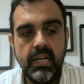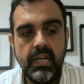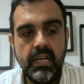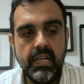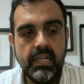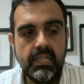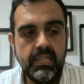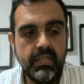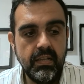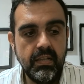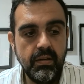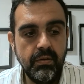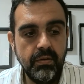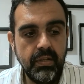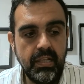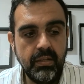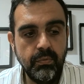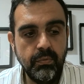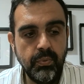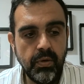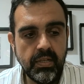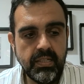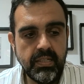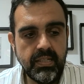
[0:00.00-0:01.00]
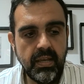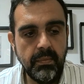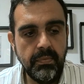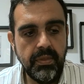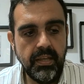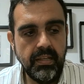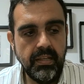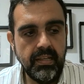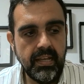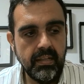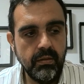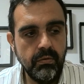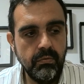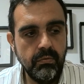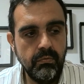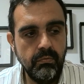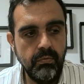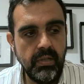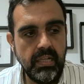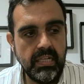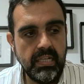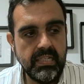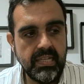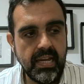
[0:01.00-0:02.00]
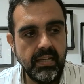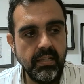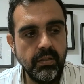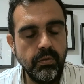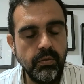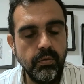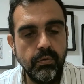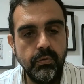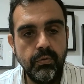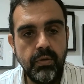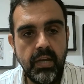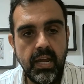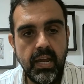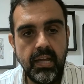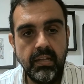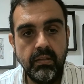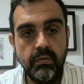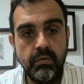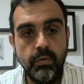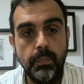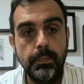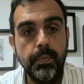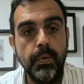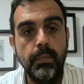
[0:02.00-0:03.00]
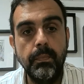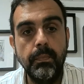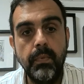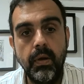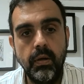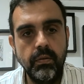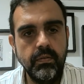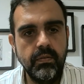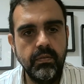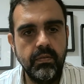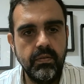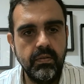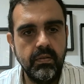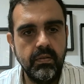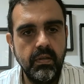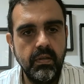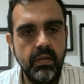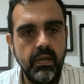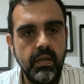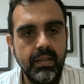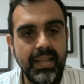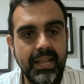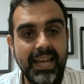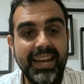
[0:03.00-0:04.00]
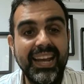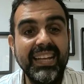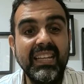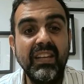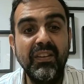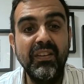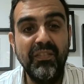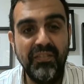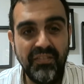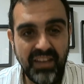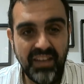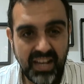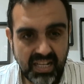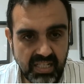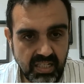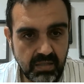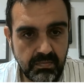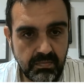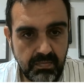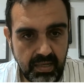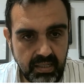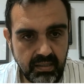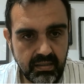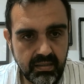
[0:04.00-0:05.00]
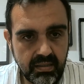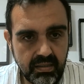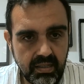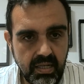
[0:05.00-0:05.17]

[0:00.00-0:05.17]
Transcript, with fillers: So it was something that we decided to create to promote, like an investment.